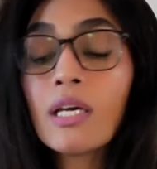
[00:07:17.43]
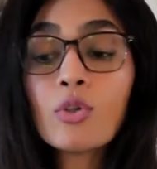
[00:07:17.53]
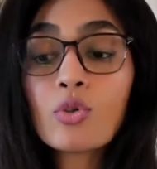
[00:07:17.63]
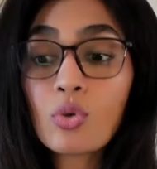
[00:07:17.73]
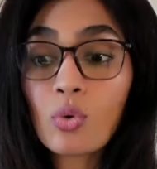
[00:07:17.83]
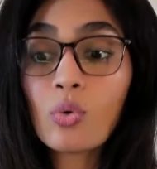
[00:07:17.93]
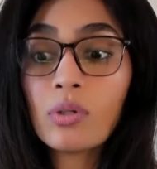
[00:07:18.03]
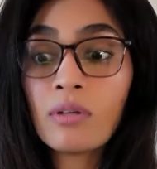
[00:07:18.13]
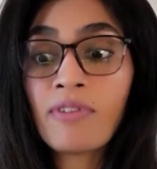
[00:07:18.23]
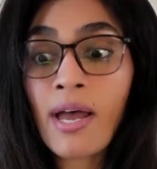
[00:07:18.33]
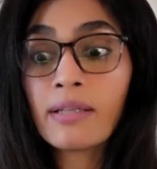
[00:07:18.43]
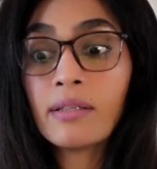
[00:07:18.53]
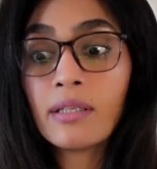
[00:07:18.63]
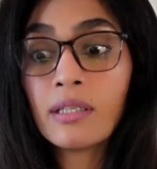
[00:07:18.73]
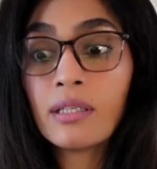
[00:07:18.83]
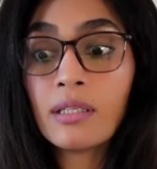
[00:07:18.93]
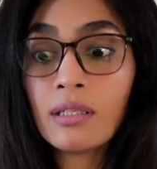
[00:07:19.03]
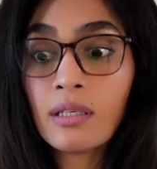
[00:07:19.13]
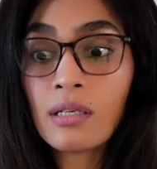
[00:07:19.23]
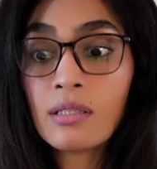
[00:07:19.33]
So the fact that he
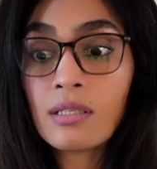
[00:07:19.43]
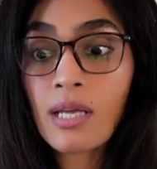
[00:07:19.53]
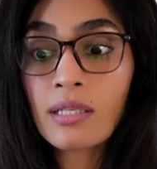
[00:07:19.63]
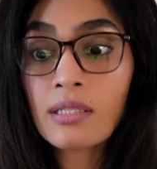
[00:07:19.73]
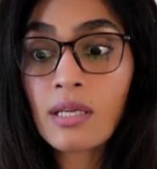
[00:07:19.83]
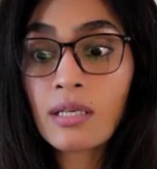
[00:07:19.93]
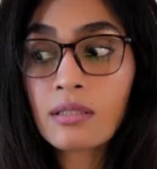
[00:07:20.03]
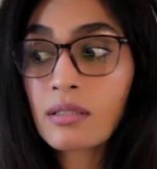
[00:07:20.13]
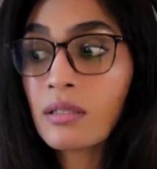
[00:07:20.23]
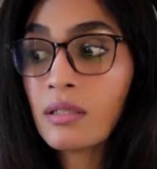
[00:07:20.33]
understands that